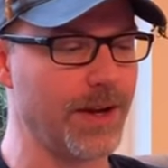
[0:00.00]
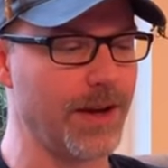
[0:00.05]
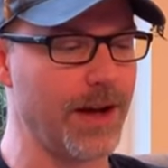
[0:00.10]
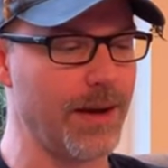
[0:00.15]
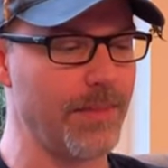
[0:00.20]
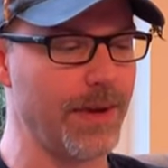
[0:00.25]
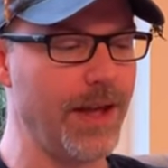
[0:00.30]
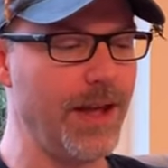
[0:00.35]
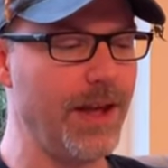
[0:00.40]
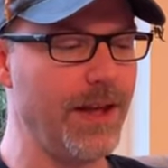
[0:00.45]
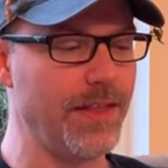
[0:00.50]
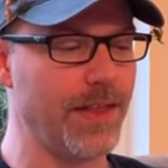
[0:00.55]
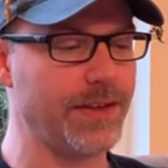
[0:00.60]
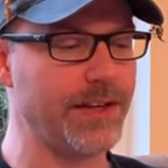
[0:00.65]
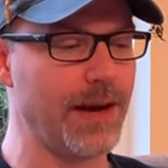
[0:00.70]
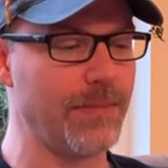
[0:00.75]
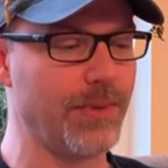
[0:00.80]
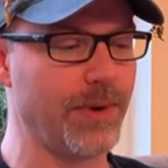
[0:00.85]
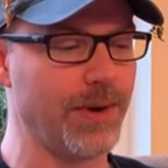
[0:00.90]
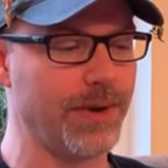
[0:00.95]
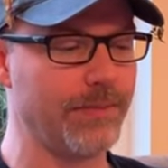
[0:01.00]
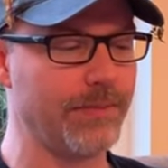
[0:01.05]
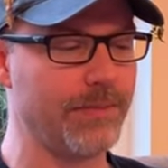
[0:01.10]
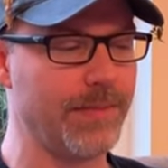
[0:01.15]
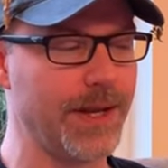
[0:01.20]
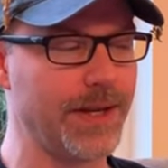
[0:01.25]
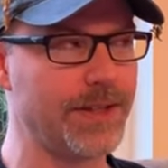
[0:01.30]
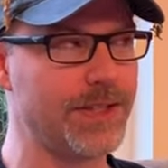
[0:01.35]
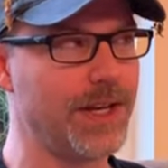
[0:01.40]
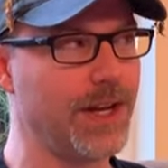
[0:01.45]
Um, the
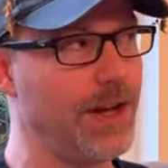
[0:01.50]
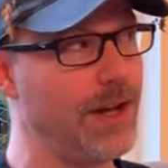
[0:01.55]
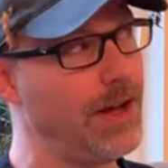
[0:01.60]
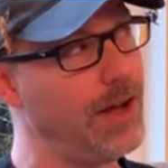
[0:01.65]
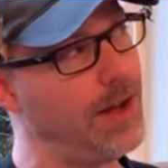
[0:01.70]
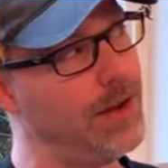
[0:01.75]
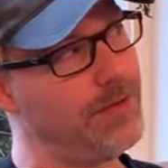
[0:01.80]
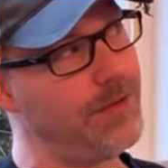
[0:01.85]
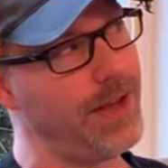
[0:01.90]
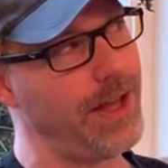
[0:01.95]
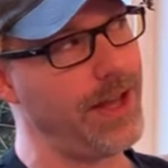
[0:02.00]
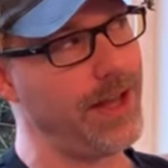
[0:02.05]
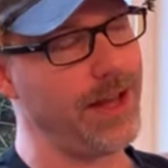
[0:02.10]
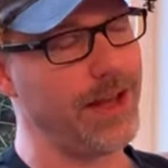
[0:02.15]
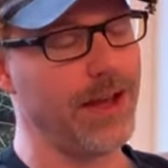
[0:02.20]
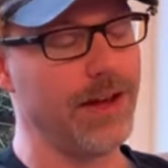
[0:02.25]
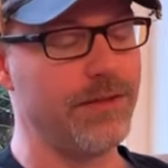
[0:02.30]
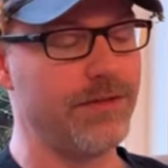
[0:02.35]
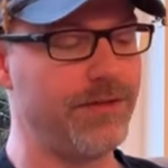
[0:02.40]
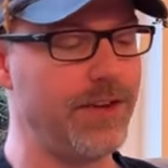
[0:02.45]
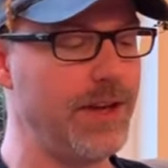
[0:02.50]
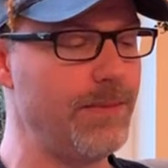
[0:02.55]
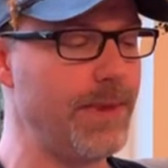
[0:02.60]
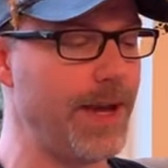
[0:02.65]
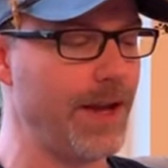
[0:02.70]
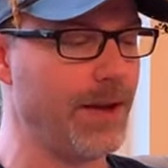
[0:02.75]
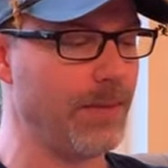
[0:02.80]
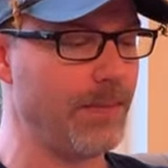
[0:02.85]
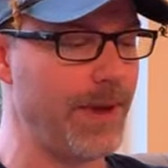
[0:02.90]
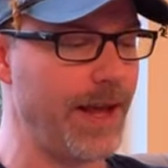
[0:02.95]
temperament of a
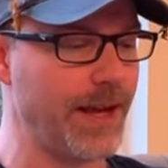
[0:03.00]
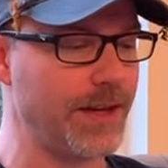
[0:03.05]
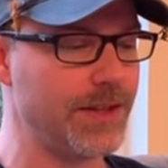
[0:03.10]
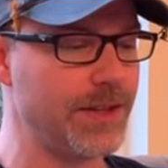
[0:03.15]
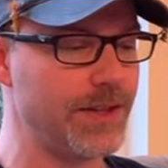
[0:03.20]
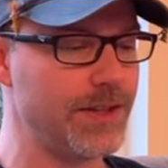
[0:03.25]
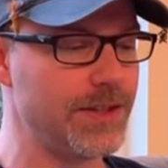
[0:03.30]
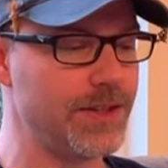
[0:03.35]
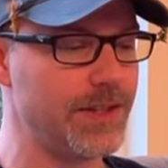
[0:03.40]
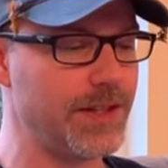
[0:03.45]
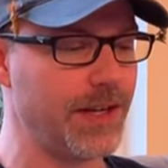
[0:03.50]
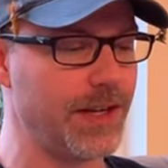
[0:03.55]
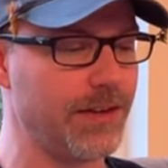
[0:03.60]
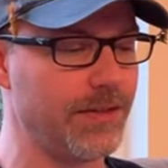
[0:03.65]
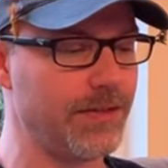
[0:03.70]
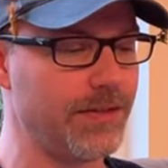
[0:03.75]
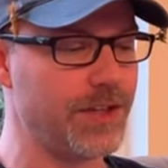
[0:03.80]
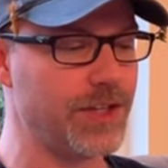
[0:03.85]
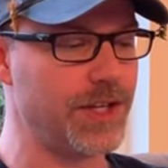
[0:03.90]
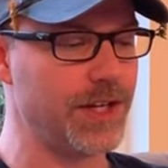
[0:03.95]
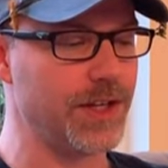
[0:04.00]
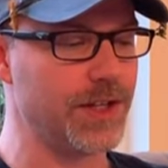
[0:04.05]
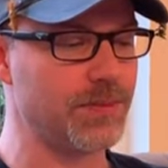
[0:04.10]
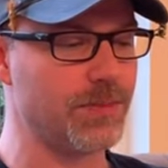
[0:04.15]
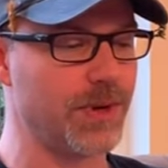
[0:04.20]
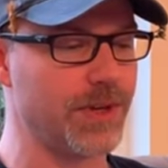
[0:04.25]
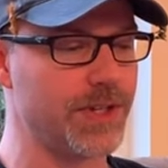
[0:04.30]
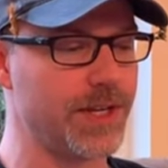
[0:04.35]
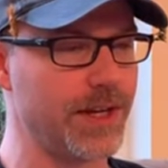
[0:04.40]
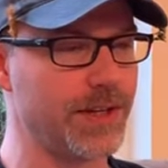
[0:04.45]
female mantis, if she is
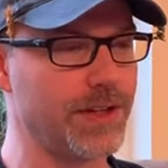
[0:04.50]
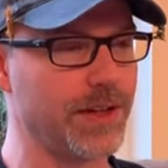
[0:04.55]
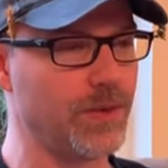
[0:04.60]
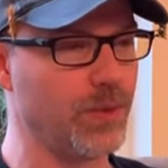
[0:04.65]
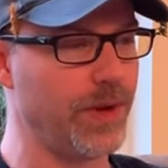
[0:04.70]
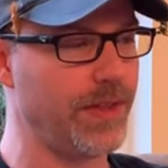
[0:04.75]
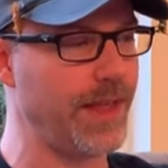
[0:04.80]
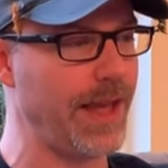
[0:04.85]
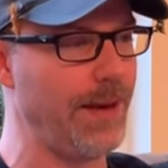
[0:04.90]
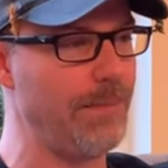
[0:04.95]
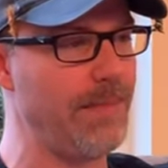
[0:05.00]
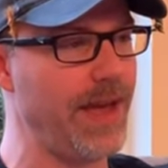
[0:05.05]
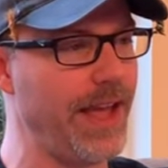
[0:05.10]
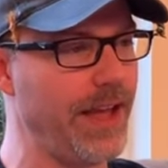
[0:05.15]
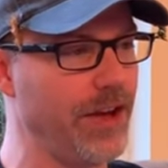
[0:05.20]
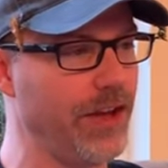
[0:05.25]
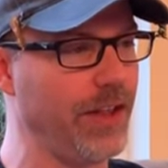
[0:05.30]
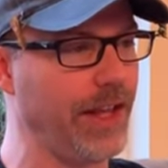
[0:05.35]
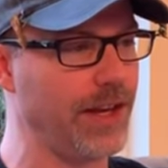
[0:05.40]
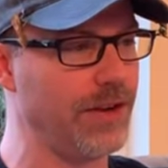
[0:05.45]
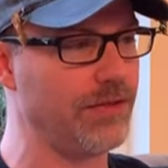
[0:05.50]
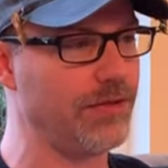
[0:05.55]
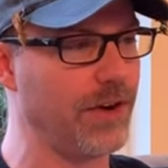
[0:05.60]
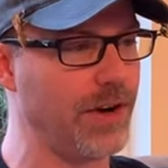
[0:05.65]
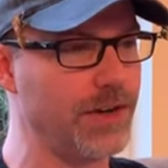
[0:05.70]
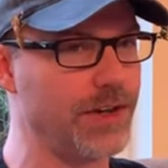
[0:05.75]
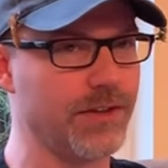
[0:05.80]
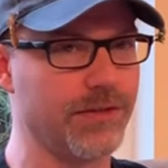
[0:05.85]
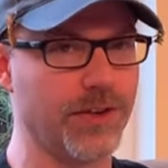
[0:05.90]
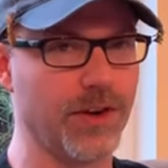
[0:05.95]
presented with a male in
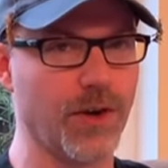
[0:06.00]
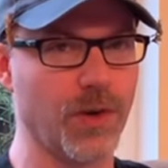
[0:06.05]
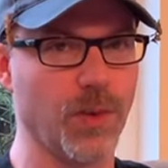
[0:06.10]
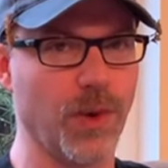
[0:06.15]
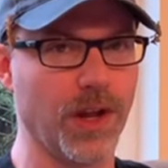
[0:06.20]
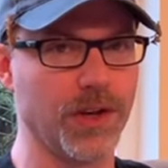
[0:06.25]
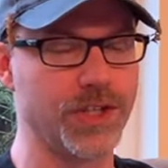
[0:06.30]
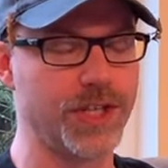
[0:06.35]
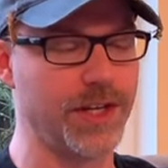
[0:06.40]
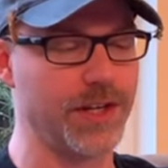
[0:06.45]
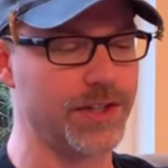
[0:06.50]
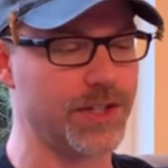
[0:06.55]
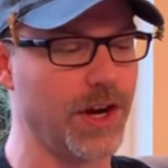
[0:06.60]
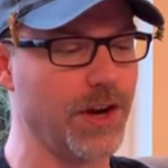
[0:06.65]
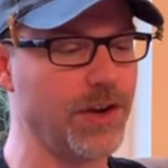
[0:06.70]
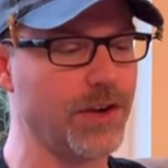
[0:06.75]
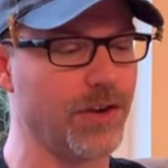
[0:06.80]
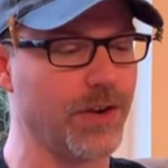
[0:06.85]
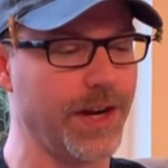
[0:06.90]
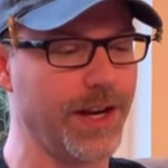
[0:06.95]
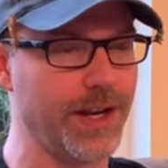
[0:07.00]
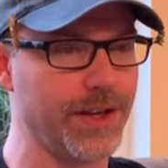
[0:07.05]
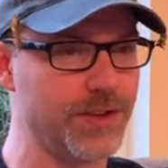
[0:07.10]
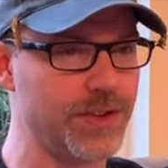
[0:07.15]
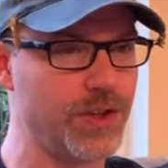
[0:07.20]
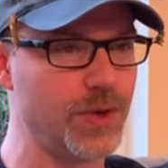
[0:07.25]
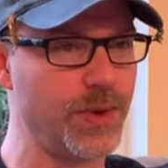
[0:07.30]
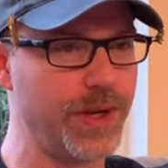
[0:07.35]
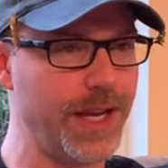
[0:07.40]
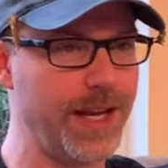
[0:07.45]
front of her while she is hungry, is
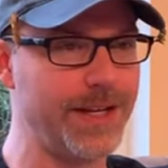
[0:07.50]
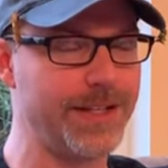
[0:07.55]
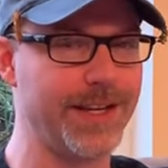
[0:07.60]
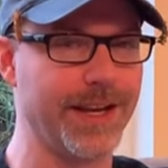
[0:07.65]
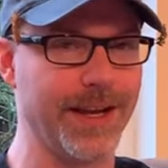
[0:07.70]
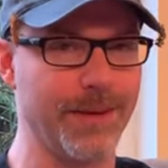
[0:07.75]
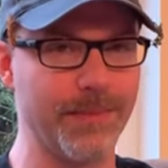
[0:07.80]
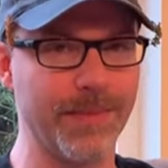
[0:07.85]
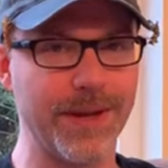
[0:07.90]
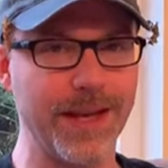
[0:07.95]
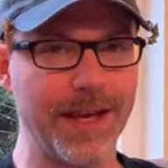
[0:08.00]
to eat him.